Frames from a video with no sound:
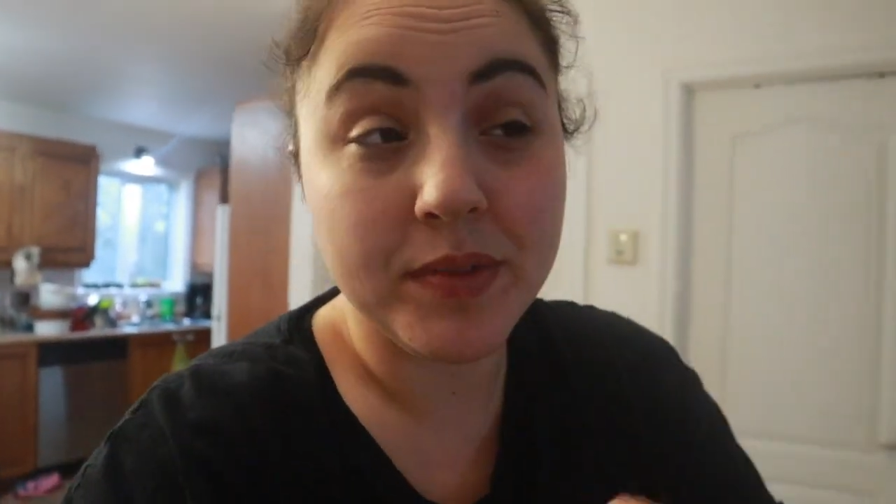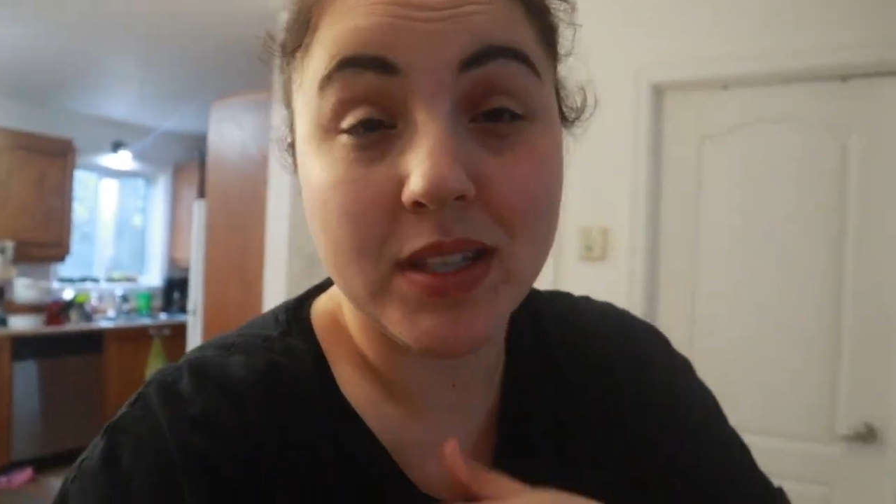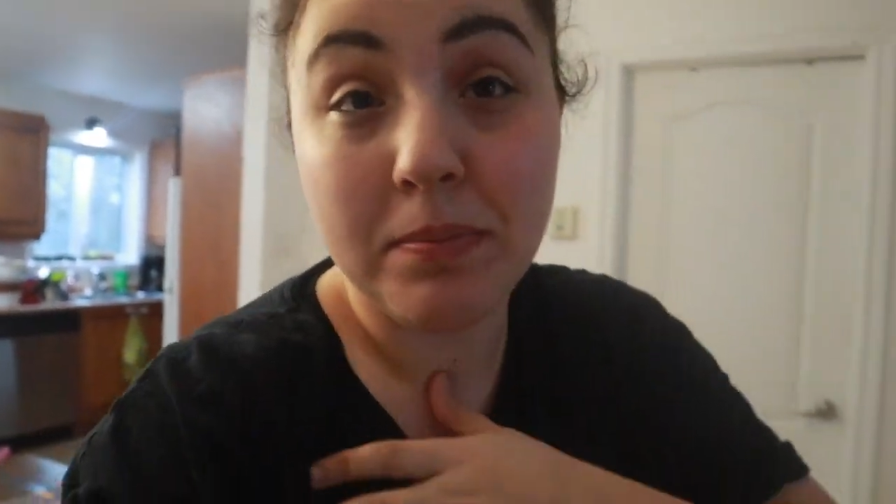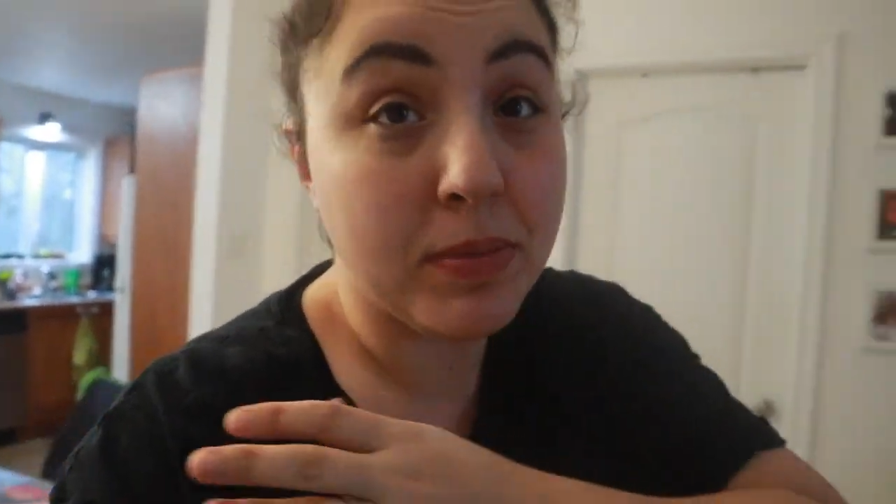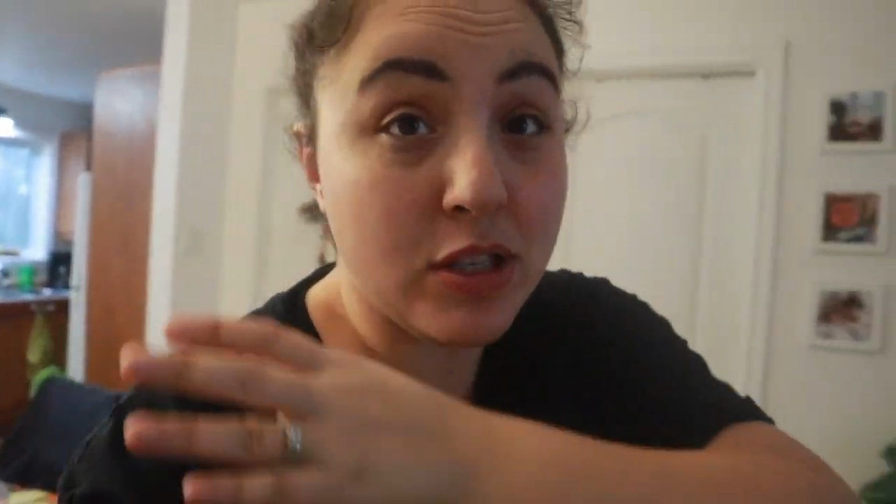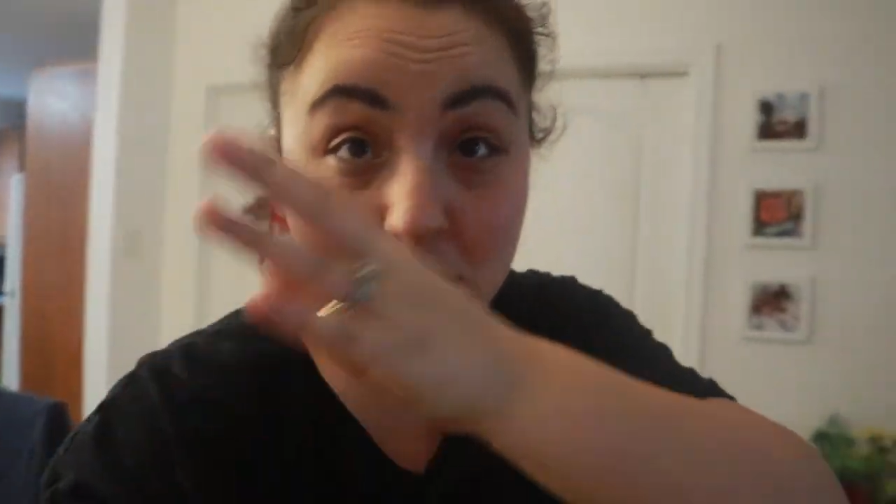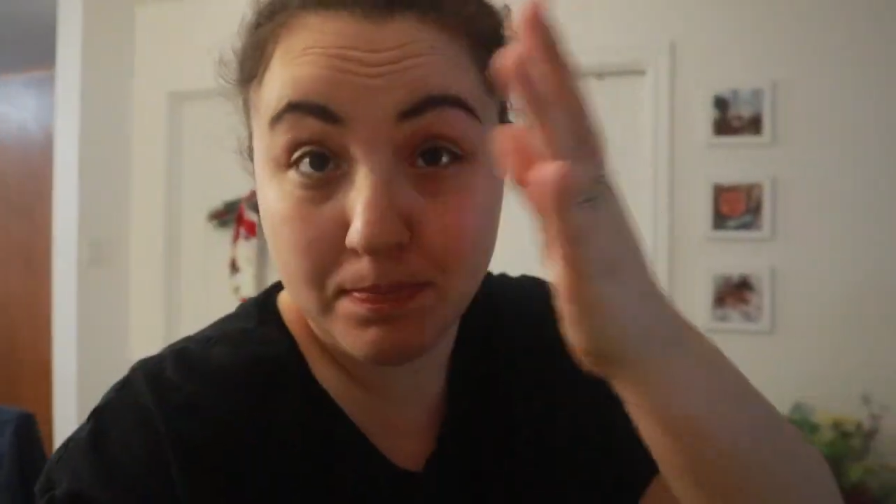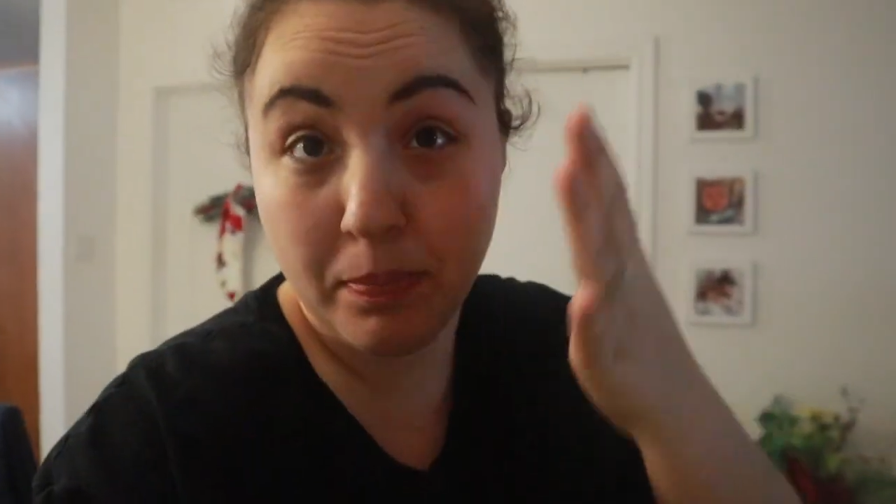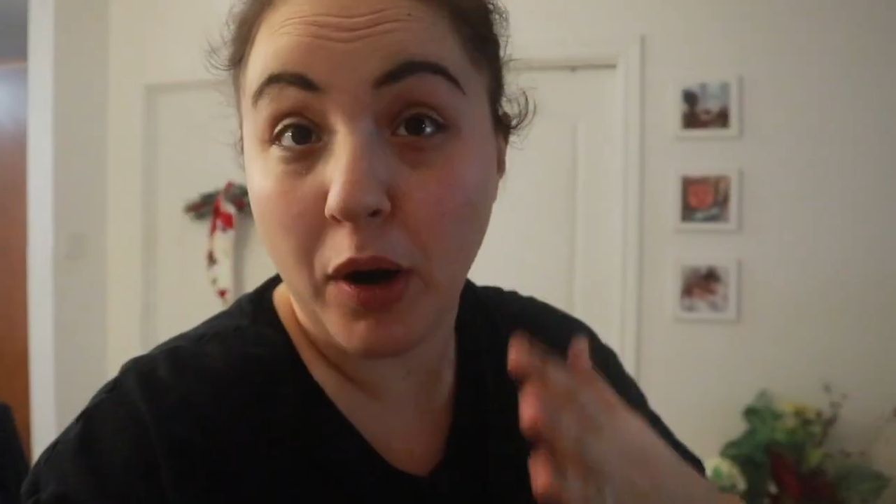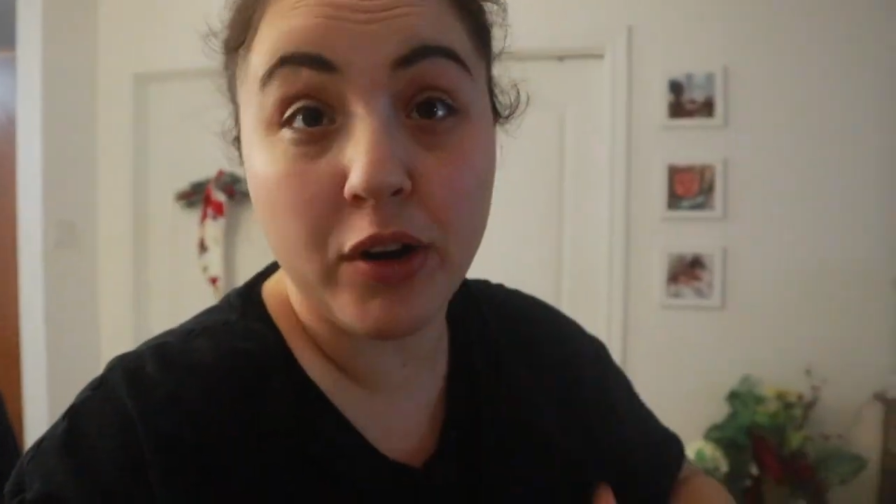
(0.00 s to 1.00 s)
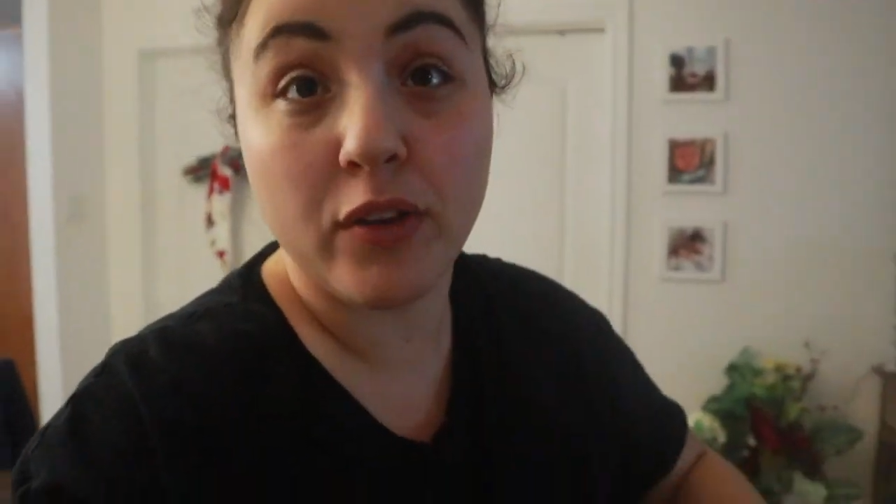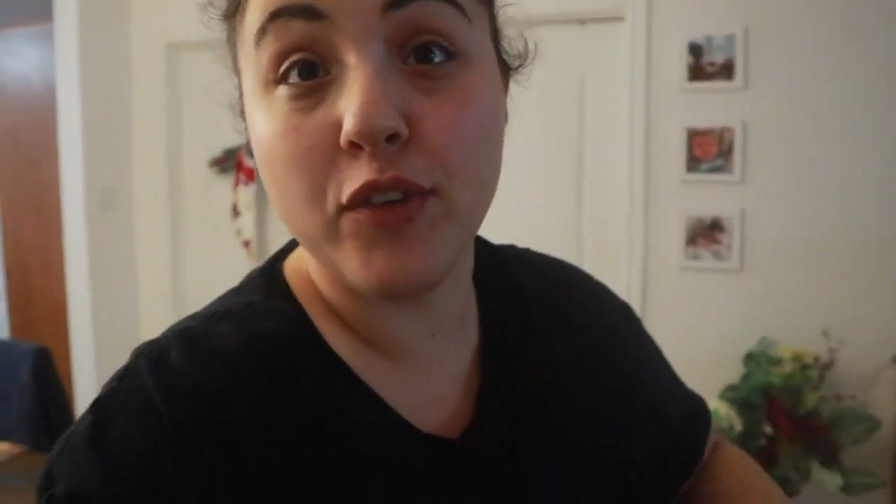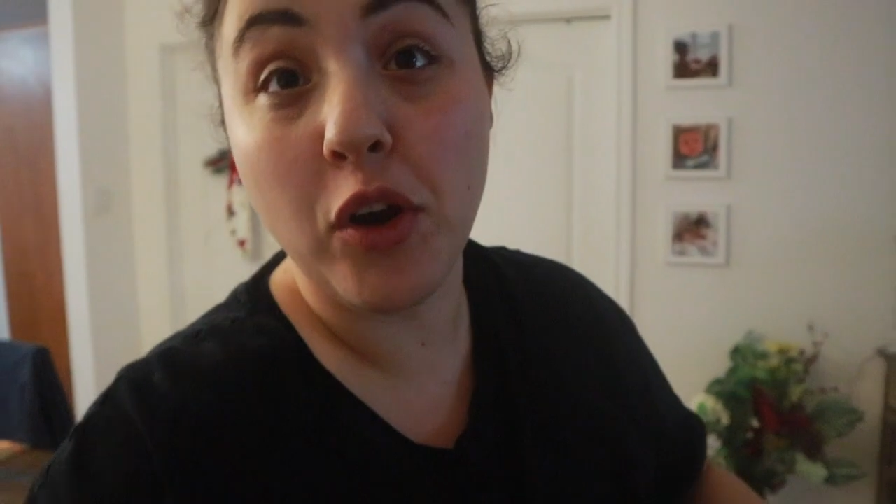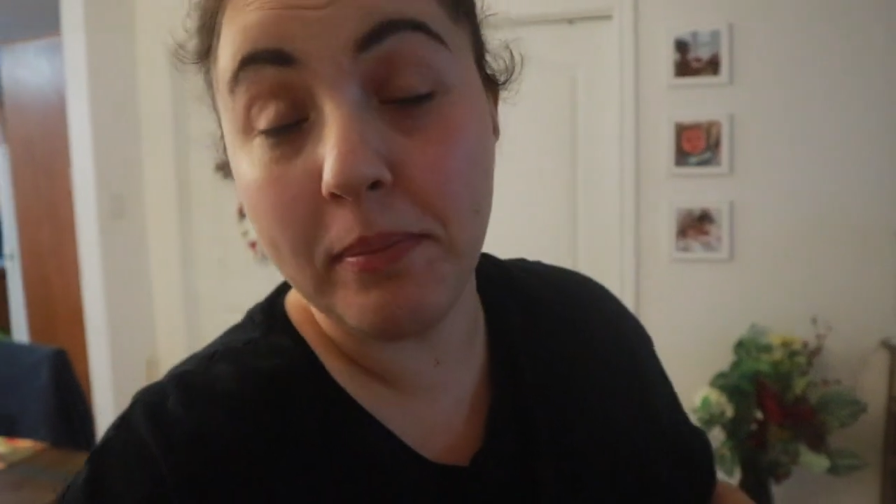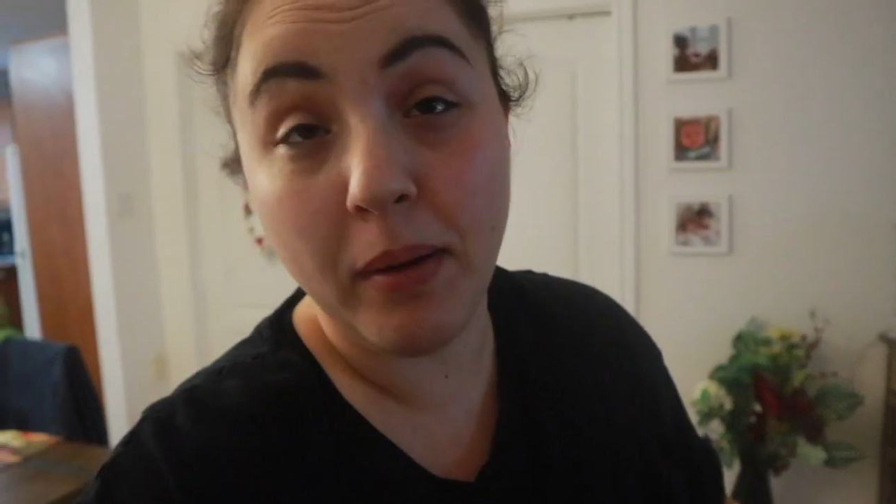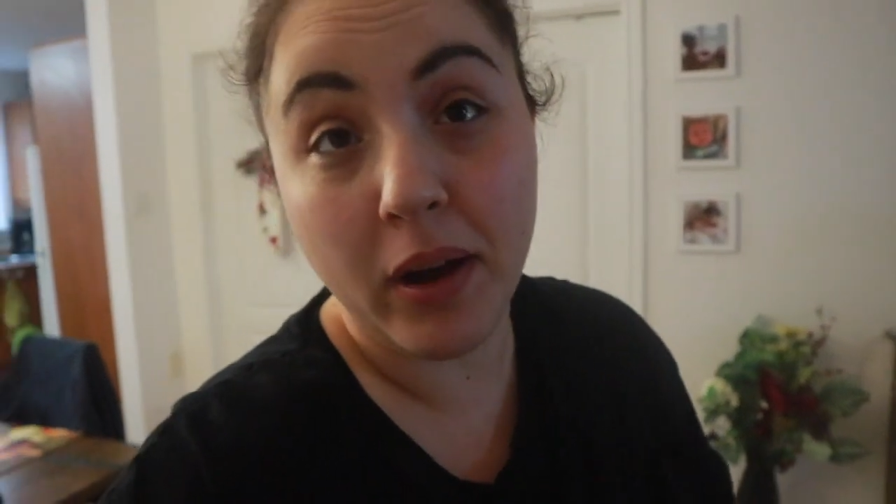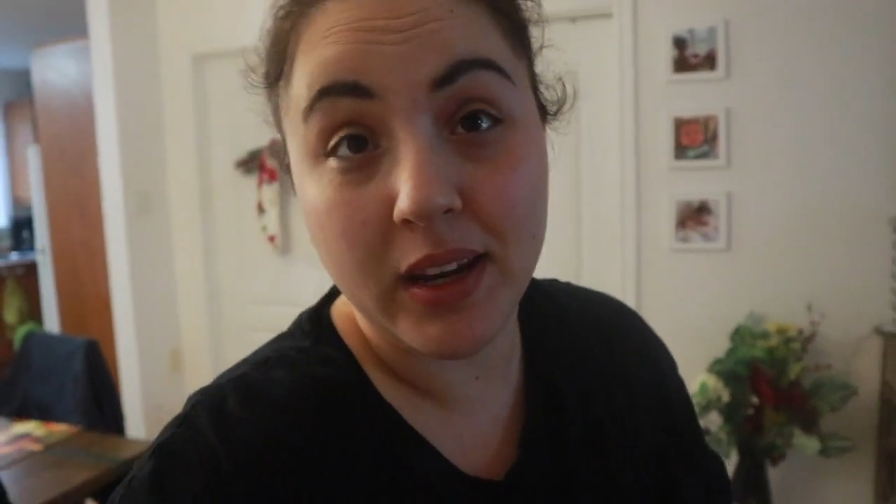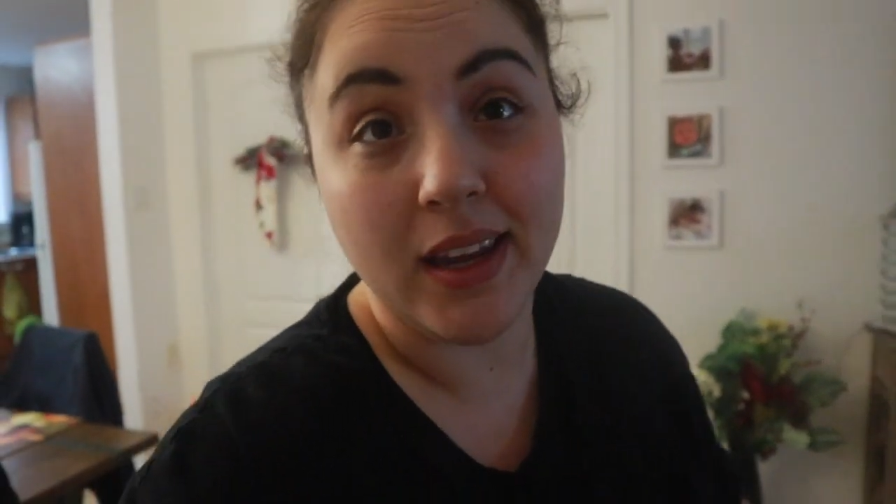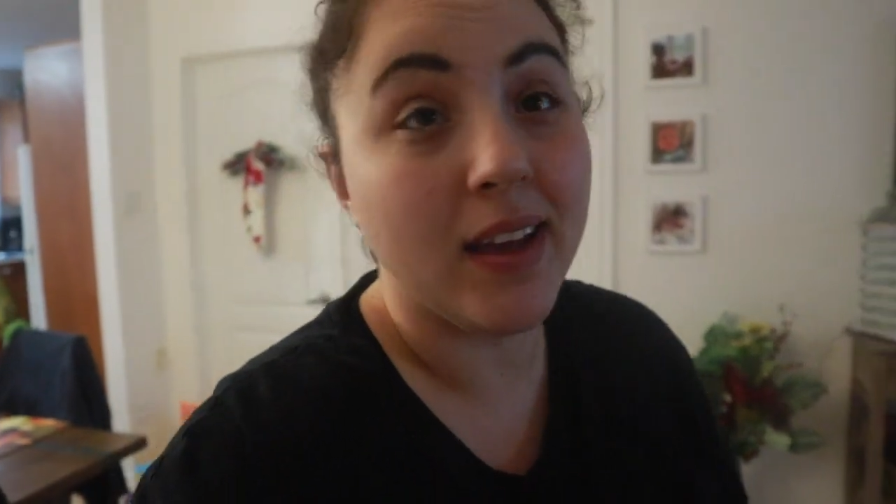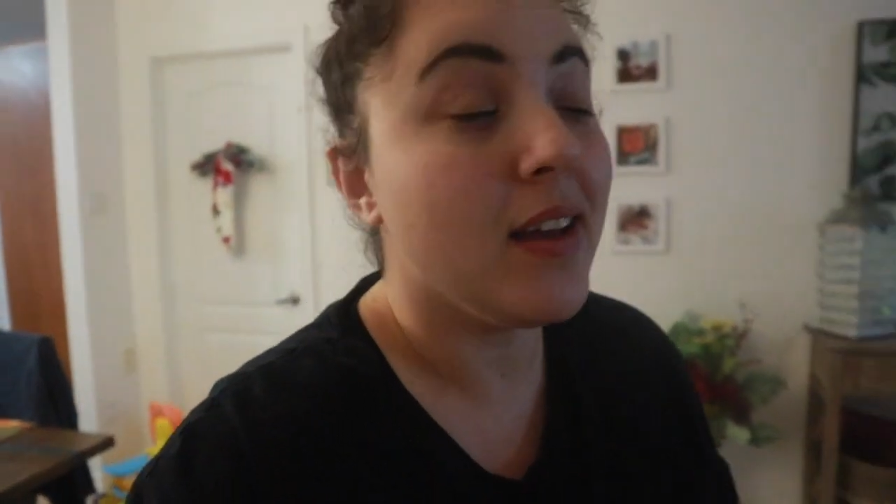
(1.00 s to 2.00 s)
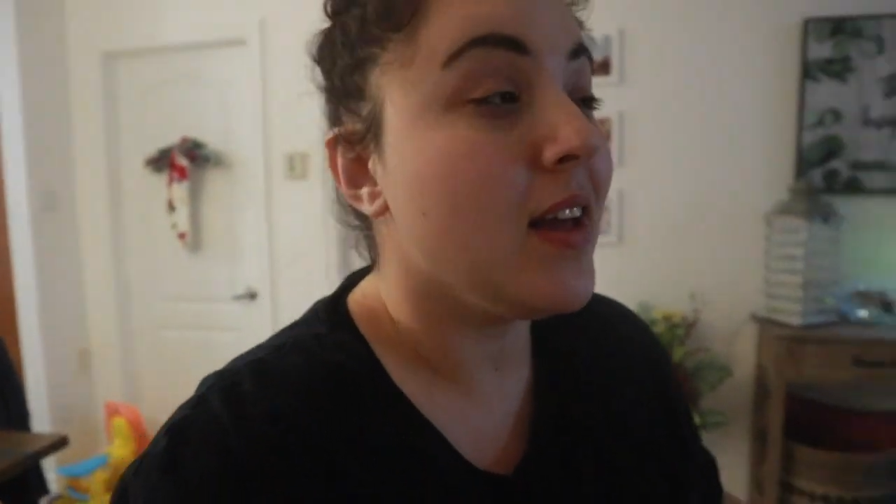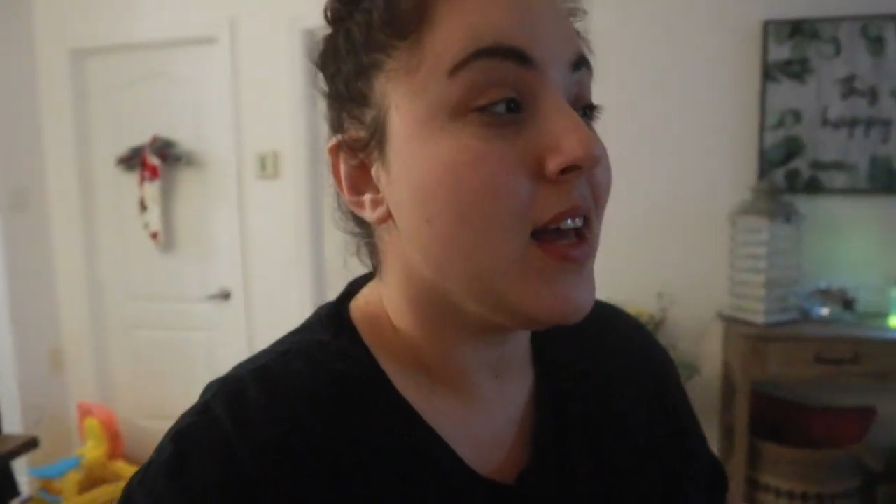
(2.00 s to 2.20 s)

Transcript: some part of your body,